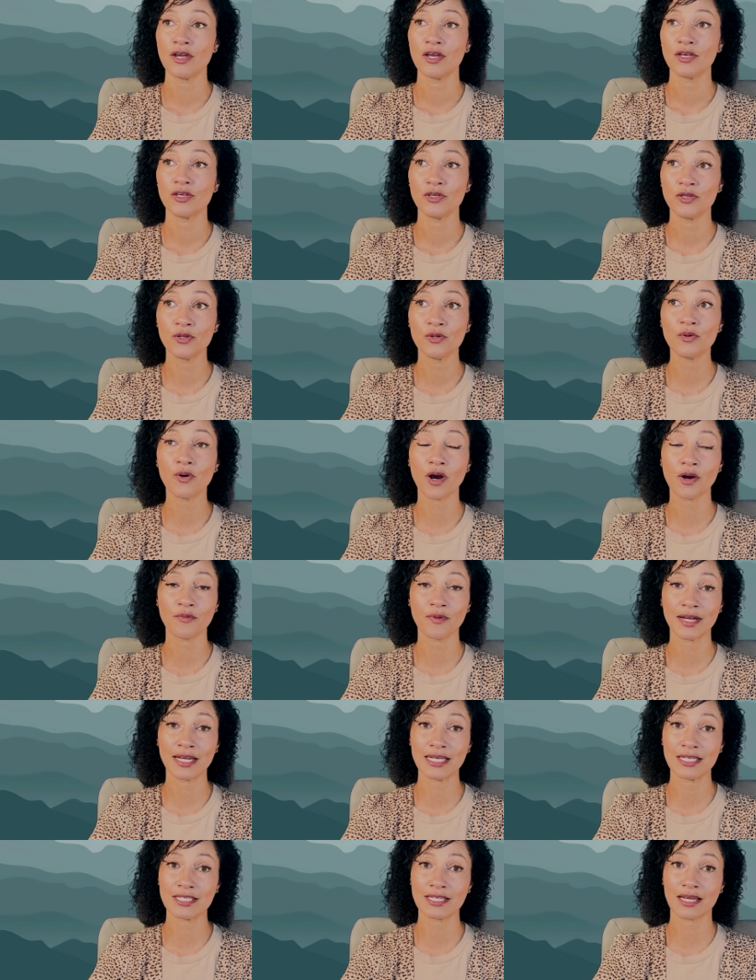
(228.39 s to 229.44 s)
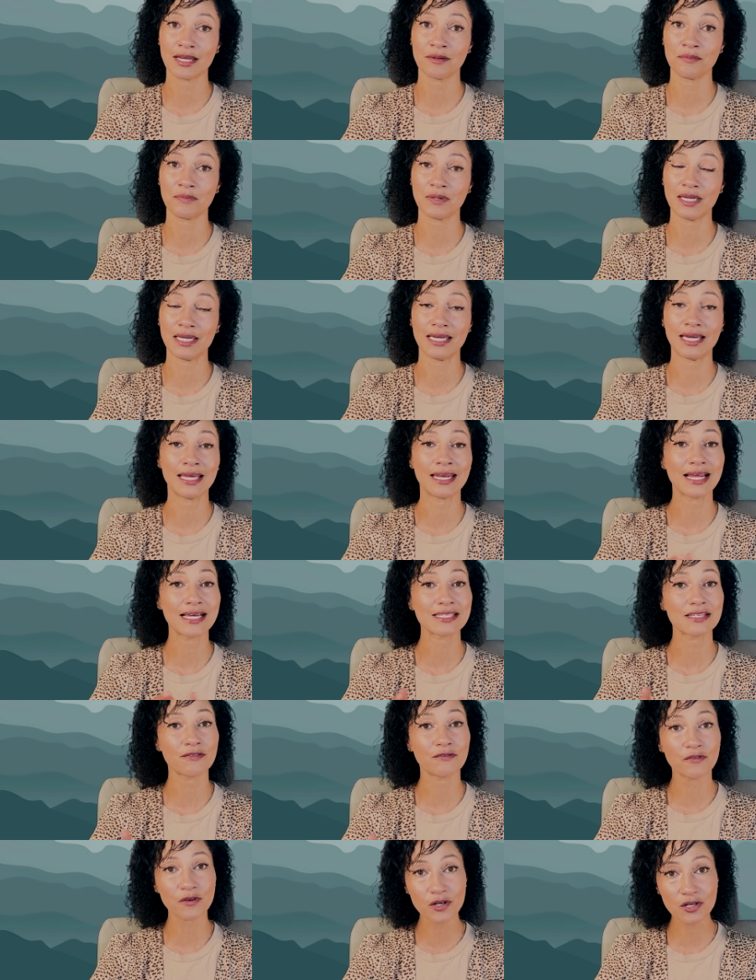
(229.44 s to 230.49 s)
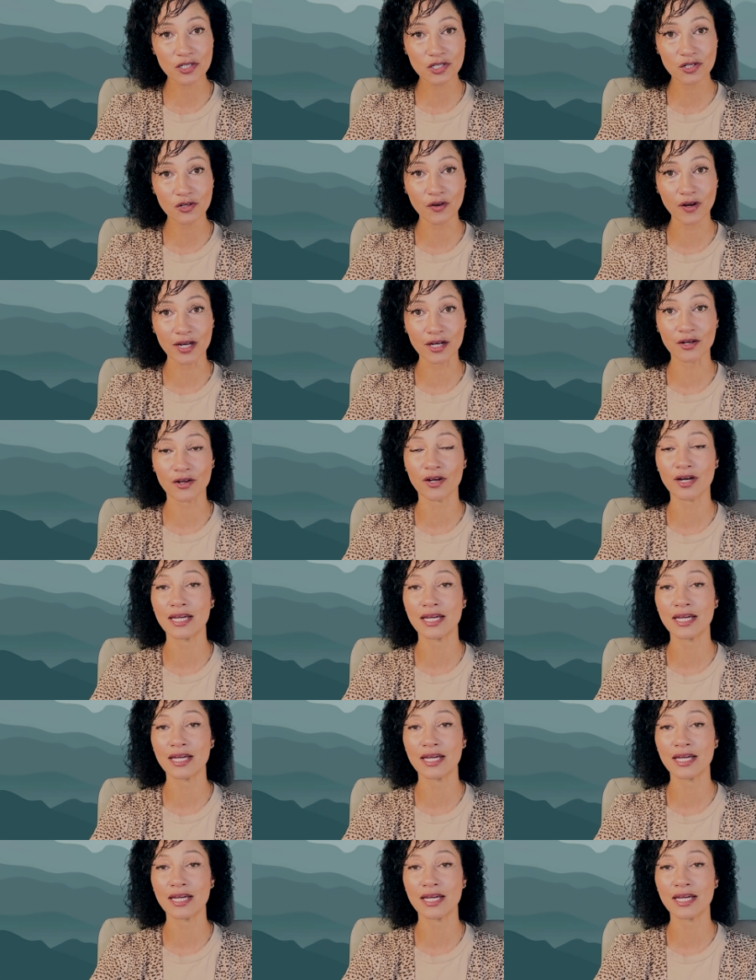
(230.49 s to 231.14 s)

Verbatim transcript: you are ready to compete. And as a first grader,